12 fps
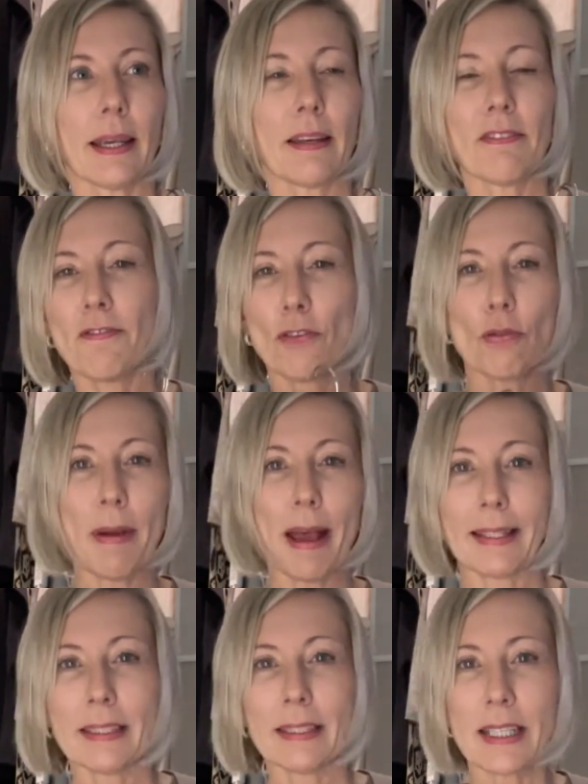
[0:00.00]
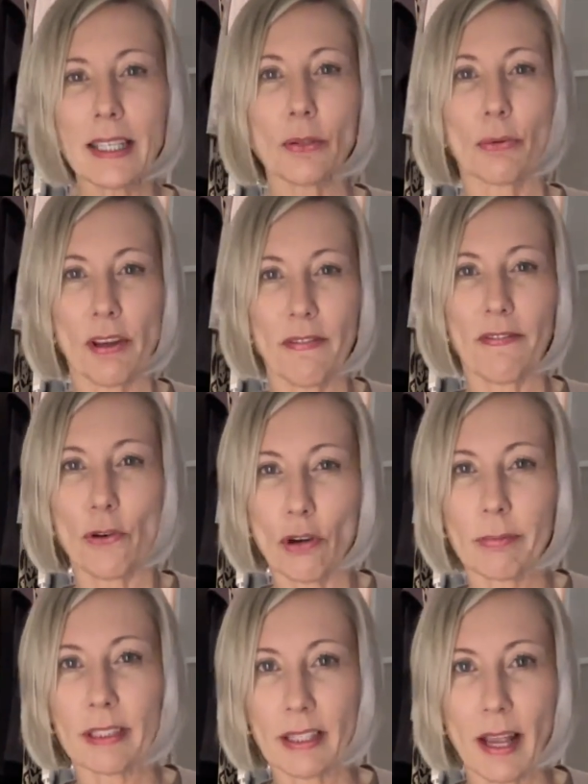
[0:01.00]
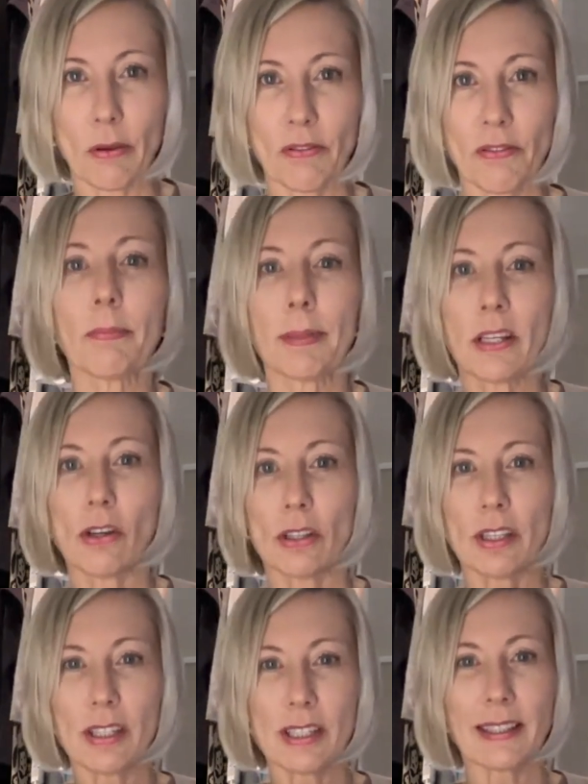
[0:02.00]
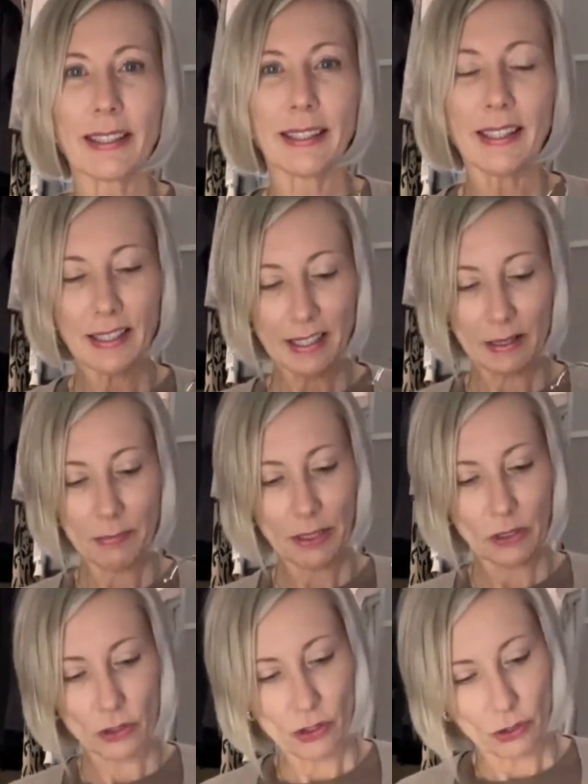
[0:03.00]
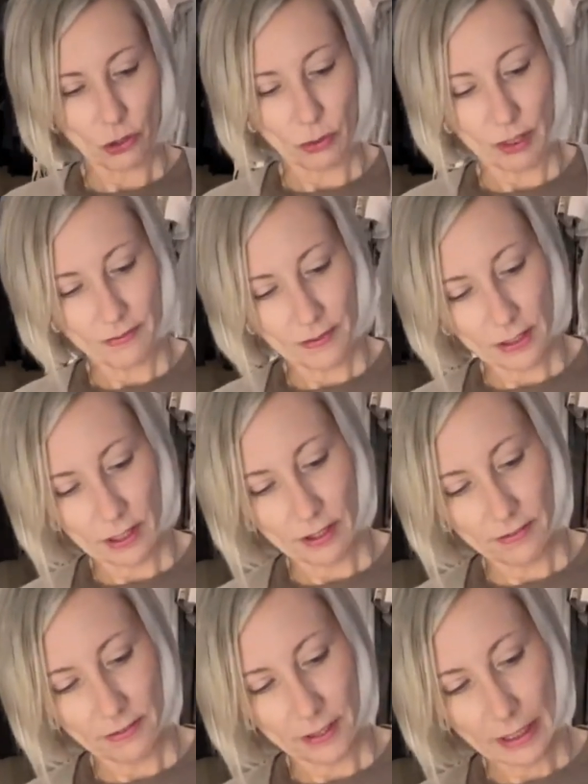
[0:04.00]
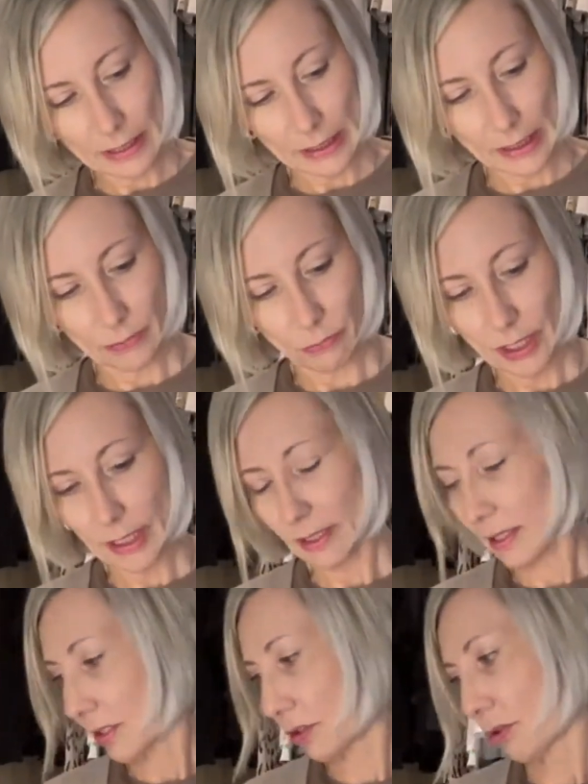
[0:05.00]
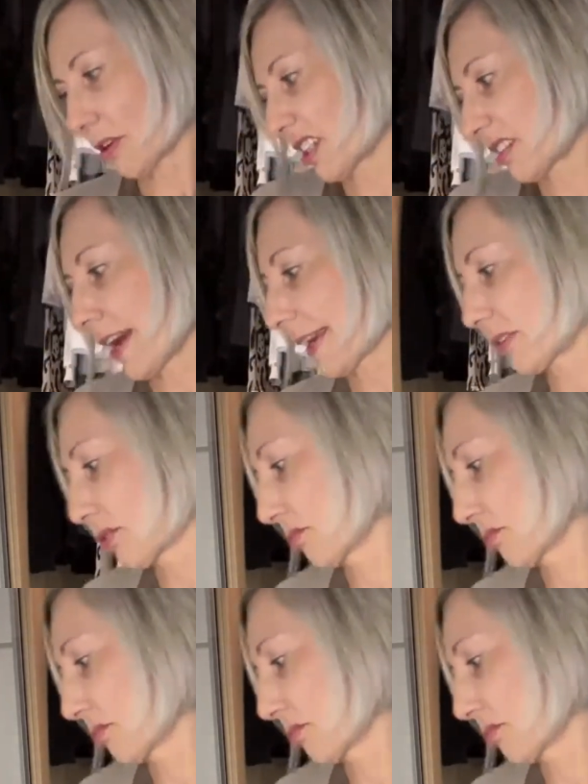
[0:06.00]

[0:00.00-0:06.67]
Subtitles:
informality to a formal outfit, because it's linen, and because if it wrinkles, I